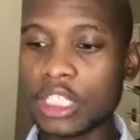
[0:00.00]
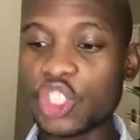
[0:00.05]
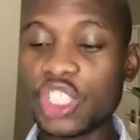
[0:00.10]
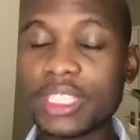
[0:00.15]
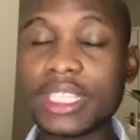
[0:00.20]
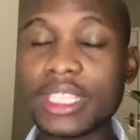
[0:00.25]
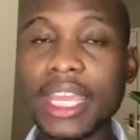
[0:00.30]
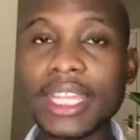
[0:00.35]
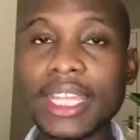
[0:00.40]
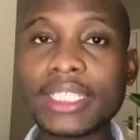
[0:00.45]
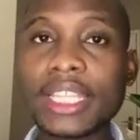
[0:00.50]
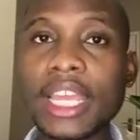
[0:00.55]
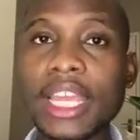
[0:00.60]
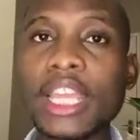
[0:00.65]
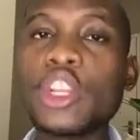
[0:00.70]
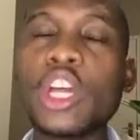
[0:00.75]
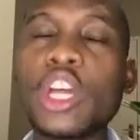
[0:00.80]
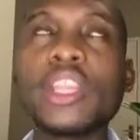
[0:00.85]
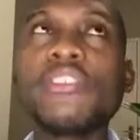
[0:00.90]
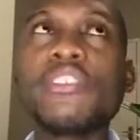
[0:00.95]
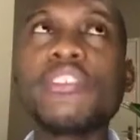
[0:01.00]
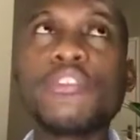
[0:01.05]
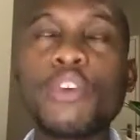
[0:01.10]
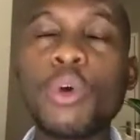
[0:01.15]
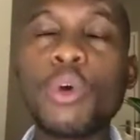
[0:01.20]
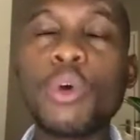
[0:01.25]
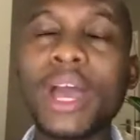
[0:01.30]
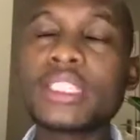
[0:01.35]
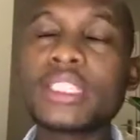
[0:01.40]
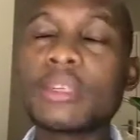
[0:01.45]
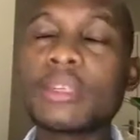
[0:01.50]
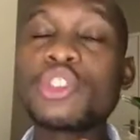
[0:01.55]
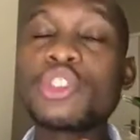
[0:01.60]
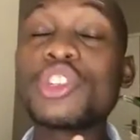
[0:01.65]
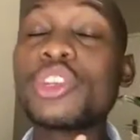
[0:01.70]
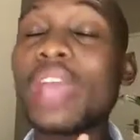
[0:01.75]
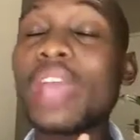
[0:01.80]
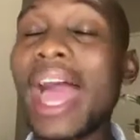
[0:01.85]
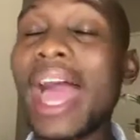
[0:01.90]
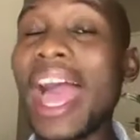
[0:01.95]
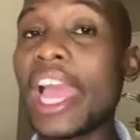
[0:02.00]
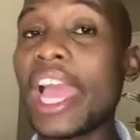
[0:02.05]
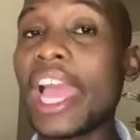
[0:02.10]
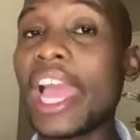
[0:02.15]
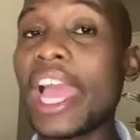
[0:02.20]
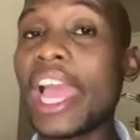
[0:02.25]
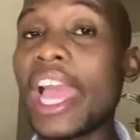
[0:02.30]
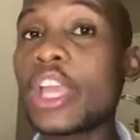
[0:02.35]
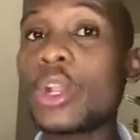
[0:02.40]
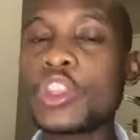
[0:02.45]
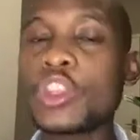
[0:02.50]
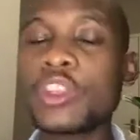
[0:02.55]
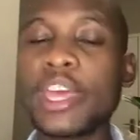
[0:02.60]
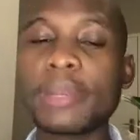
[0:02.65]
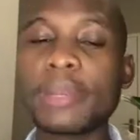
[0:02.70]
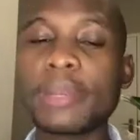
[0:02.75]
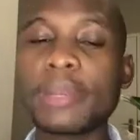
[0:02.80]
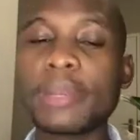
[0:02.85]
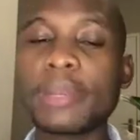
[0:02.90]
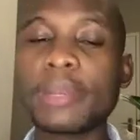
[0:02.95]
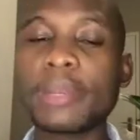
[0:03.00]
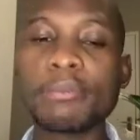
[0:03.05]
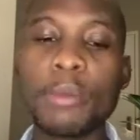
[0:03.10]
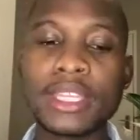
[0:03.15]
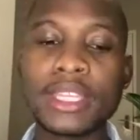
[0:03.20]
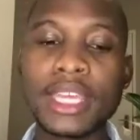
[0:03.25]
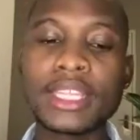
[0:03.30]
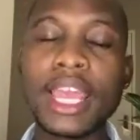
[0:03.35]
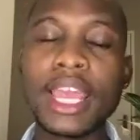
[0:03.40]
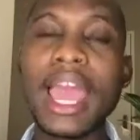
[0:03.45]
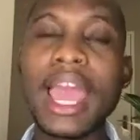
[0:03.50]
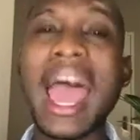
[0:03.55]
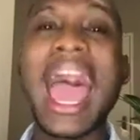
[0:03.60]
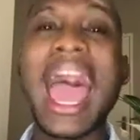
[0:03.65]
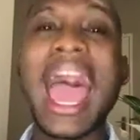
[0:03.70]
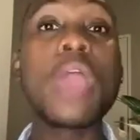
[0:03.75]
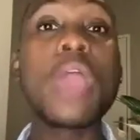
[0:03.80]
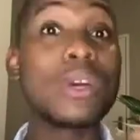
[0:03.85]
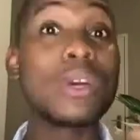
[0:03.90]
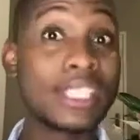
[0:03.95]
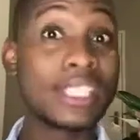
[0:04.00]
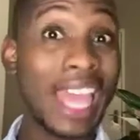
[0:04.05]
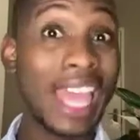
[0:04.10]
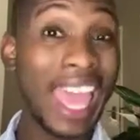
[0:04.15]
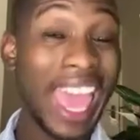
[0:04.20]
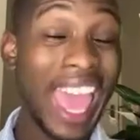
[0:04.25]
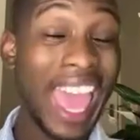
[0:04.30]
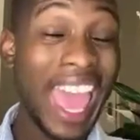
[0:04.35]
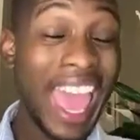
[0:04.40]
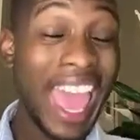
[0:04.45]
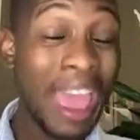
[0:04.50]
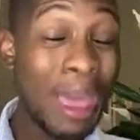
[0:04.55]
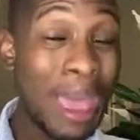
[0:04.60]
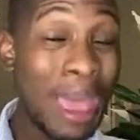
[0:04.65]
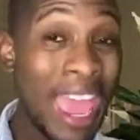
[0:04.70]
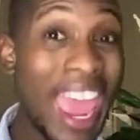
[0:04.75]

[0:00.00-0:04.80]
She said, not even for once, I mean, she acknowledged in that moment that I was